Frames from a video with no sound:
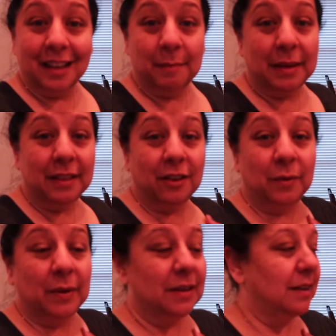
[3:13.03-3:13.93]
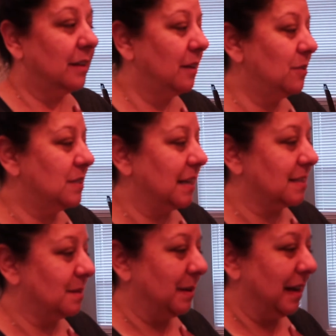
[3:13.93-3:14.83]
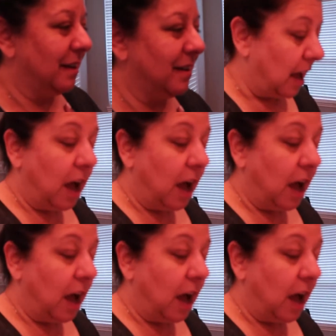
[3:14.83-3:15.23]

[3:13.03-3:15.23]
Am I the only one? Who's texting me now?